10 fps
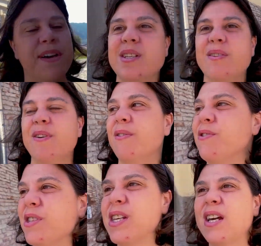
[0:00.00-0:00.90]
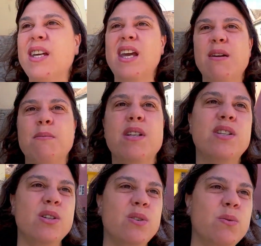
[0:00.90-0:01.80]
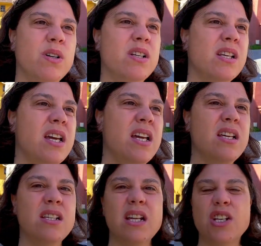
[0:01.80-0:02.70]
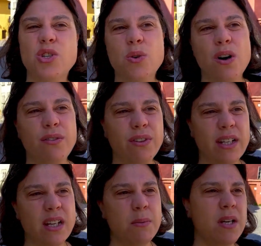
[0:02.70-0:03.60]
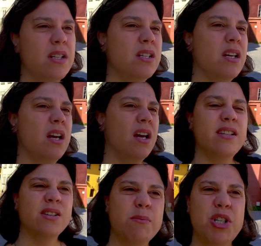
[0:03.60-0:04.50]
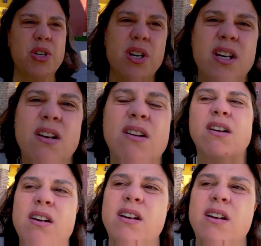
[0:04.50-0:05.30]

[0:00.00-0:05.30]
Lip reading: So the very first thing I came into was a statue of Vlad Tepesh. So let me show you here.